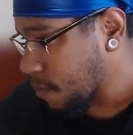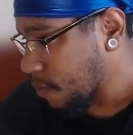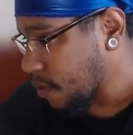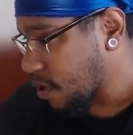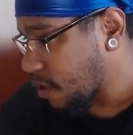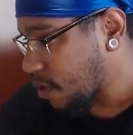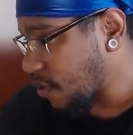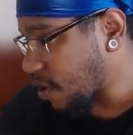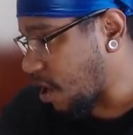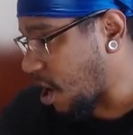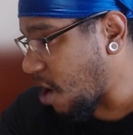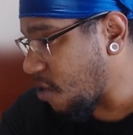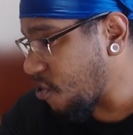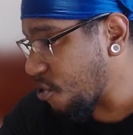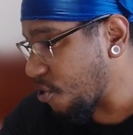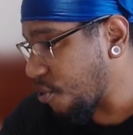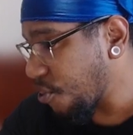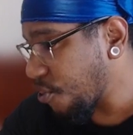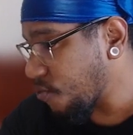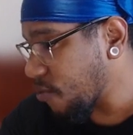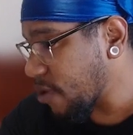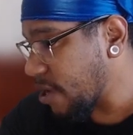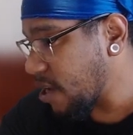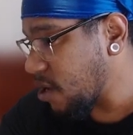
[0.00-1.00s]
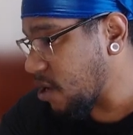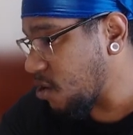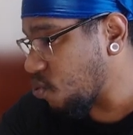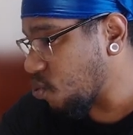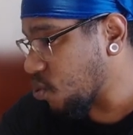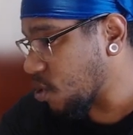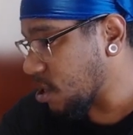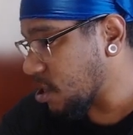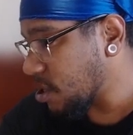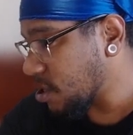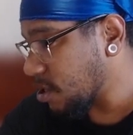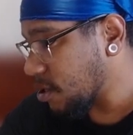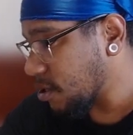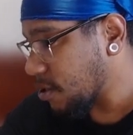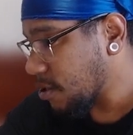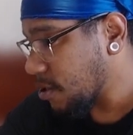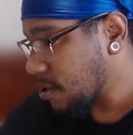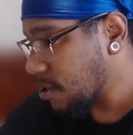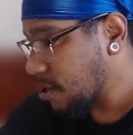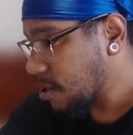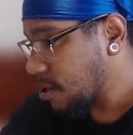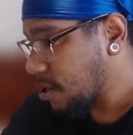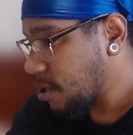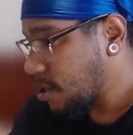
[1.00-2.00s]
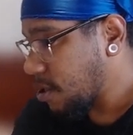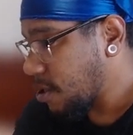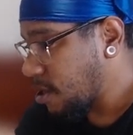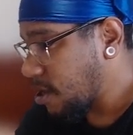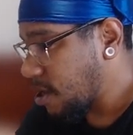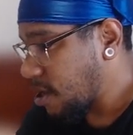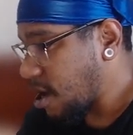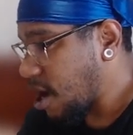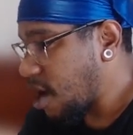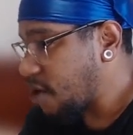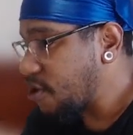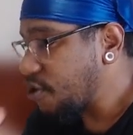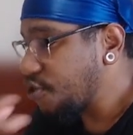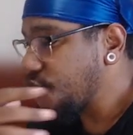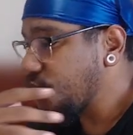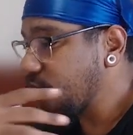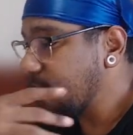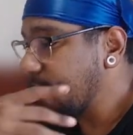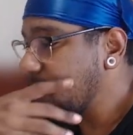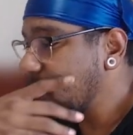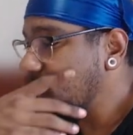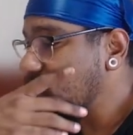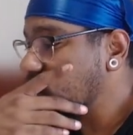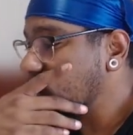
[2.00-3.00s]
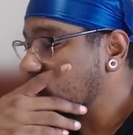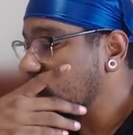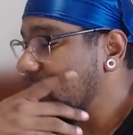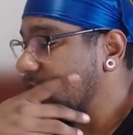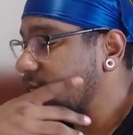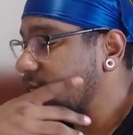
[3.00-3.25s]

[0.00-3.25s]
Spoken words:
The other three were the